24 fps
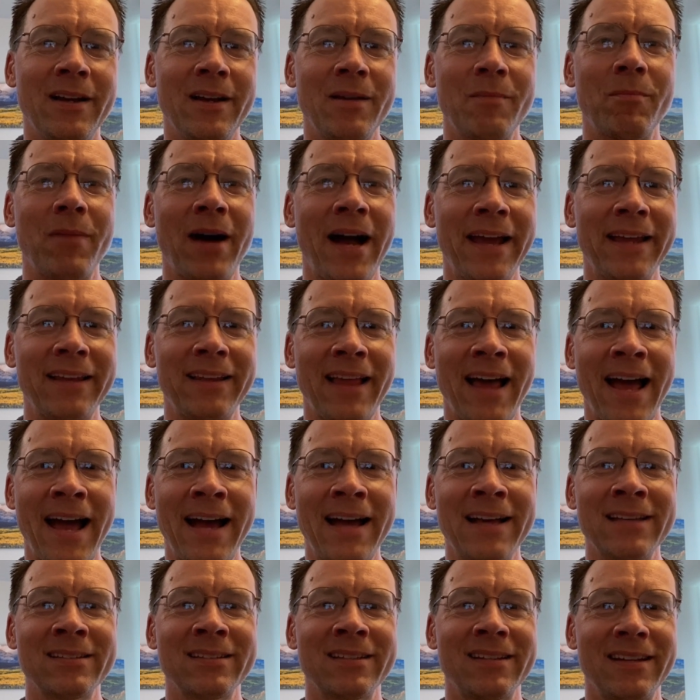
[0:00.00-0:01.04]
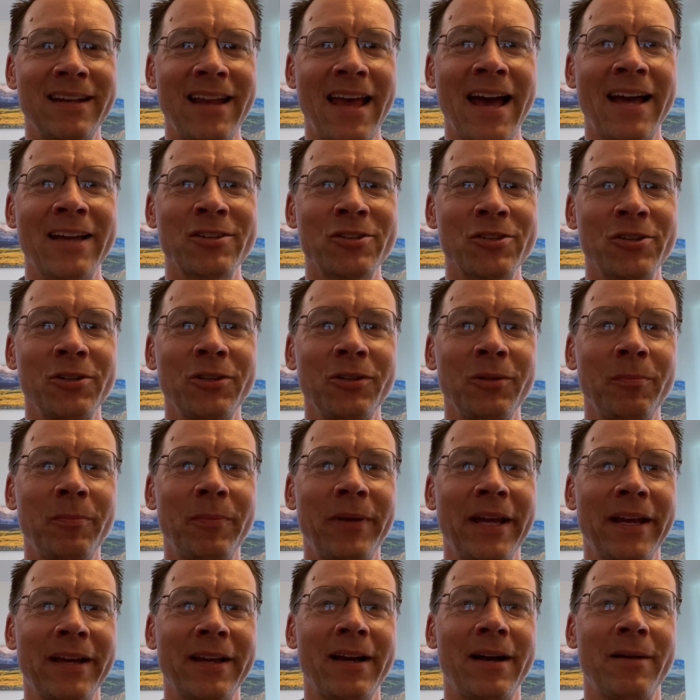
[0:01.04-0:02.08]
My last national
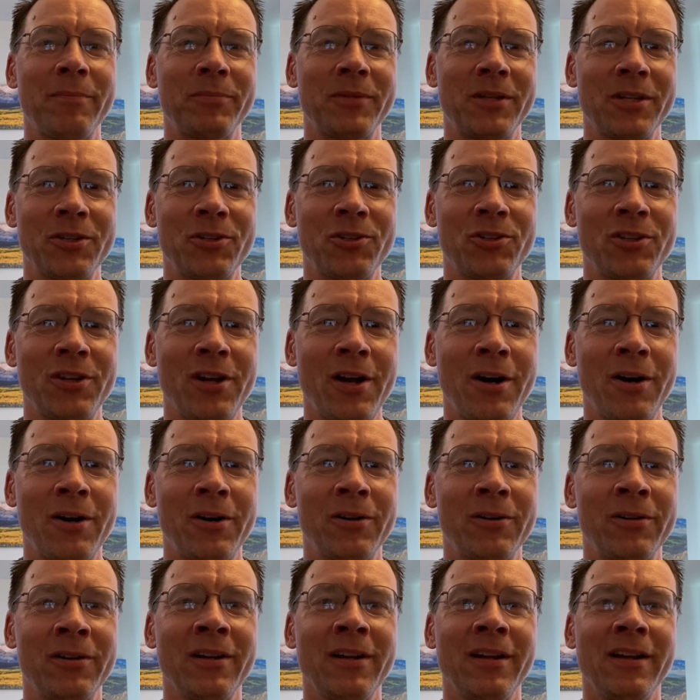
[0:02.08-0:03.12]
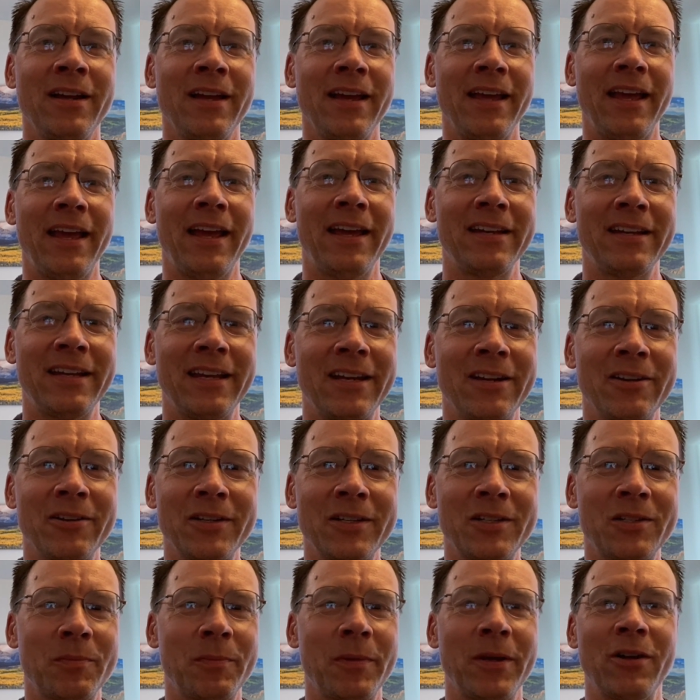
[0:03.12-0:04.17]
pickup to show, and here
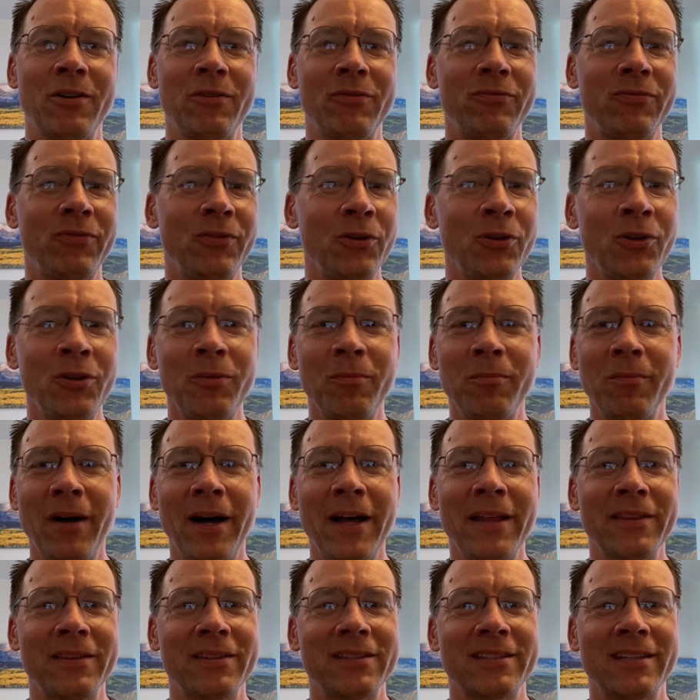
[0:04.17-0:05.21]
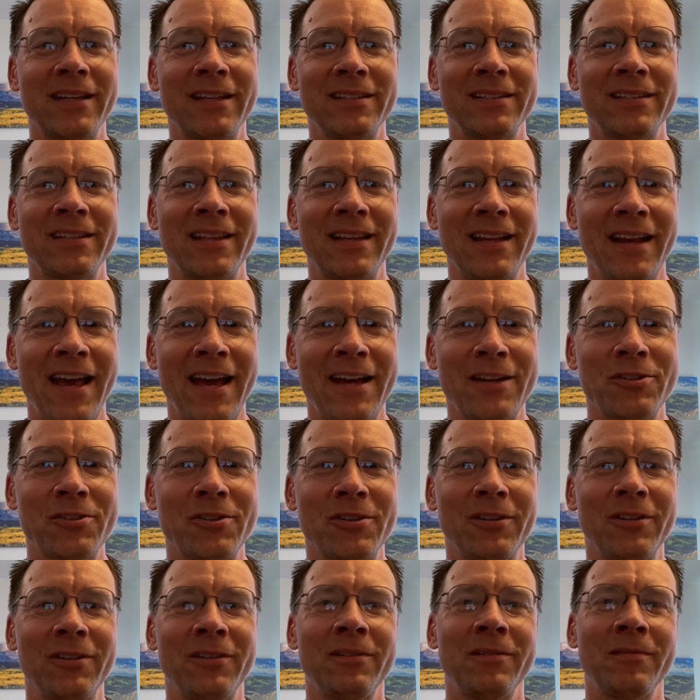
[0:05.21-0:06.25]
it's been a full month since the
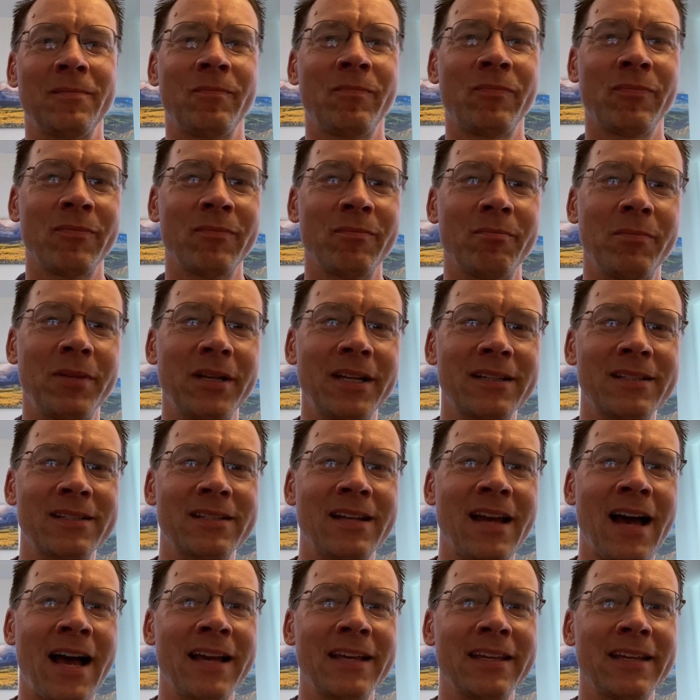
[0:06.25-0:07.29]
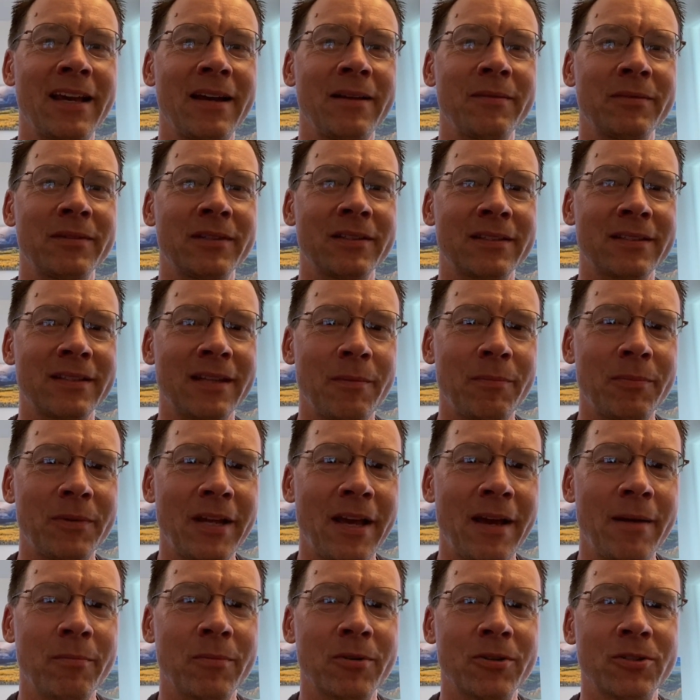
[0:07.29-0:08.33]
national. But it's not yet
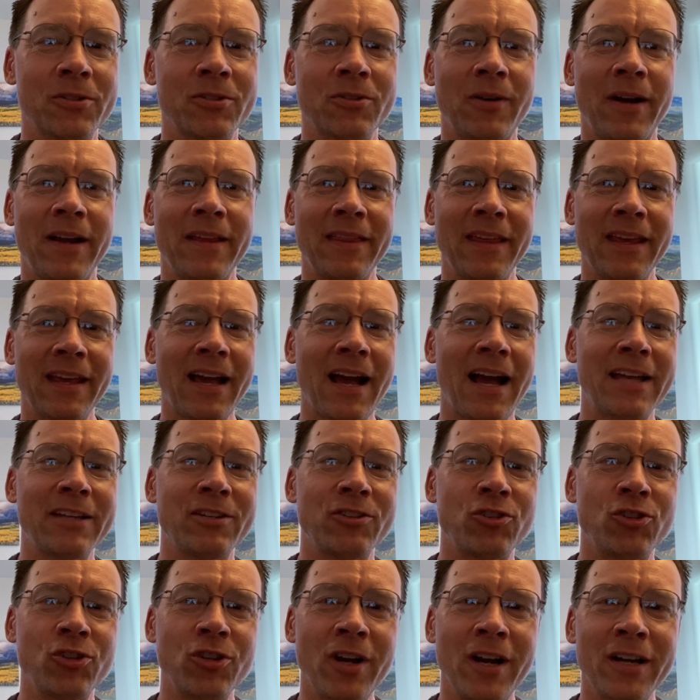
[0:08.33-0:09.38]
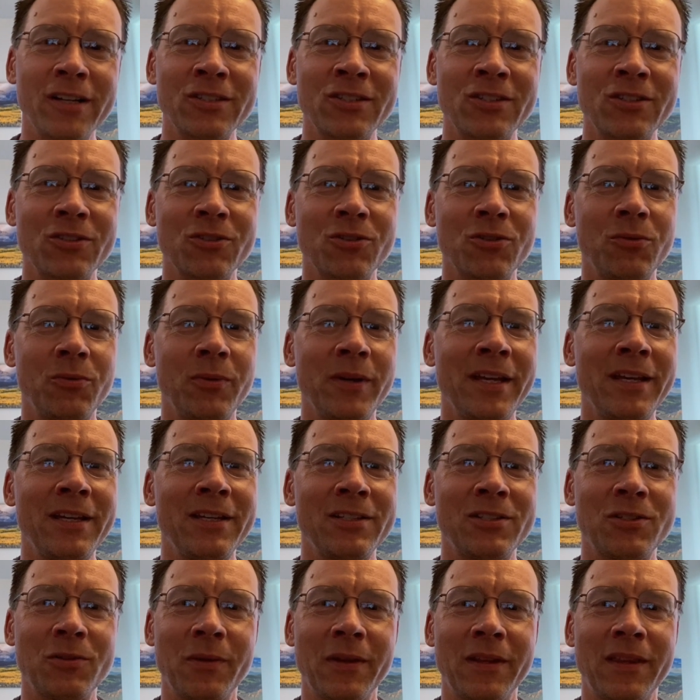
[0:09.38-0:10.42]
September, so I think I just
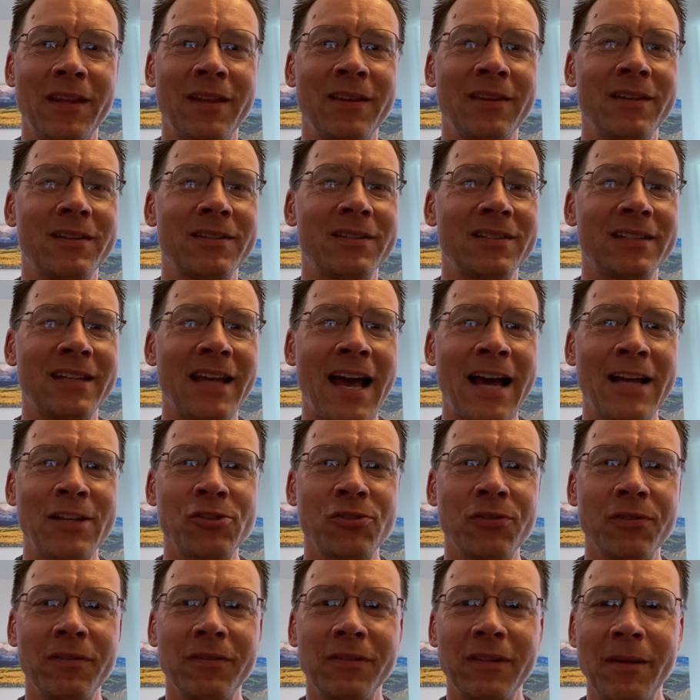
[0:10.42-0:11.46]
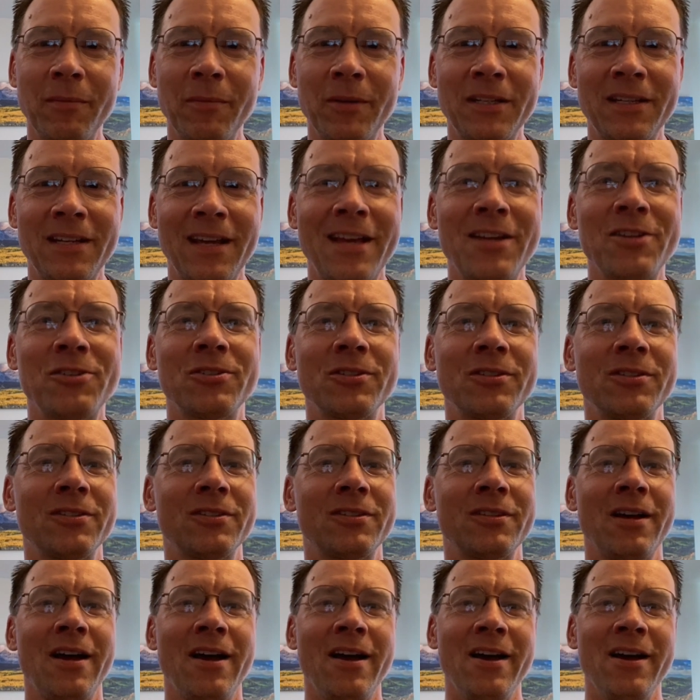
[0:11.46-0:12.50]
squeezed within the statute of limitations